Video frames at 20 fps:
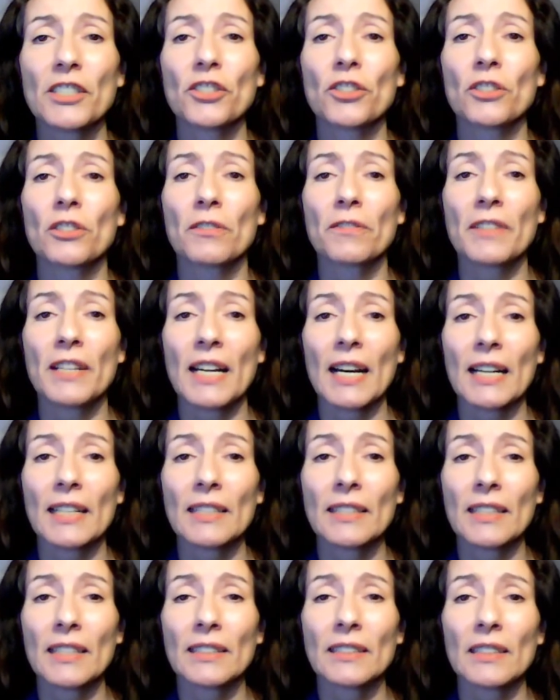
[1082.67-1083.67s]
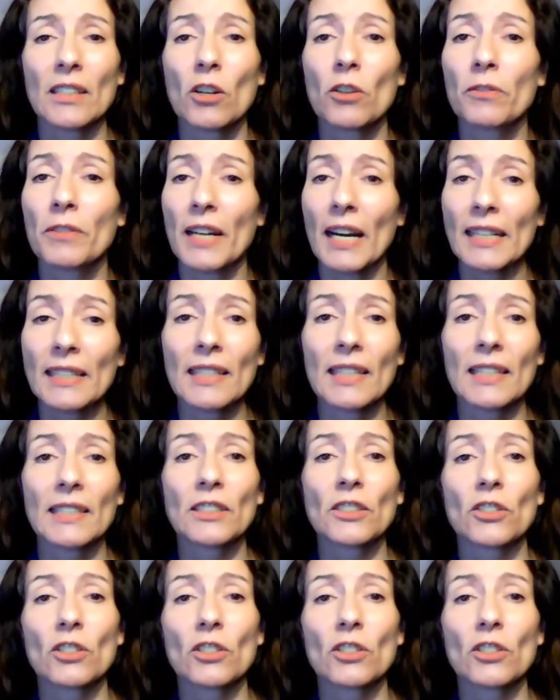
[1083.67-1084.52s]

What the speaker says: of guidelines